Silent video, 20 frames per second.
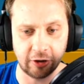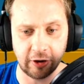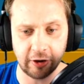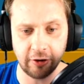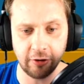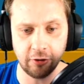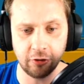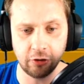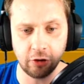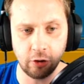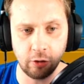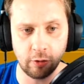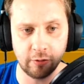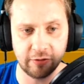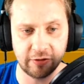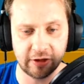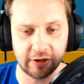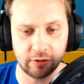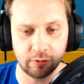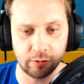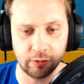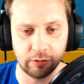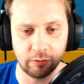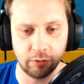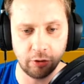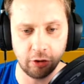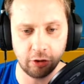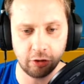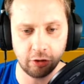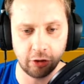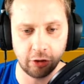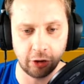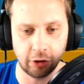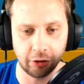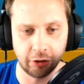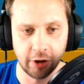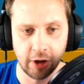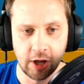I don't know if this will work or not.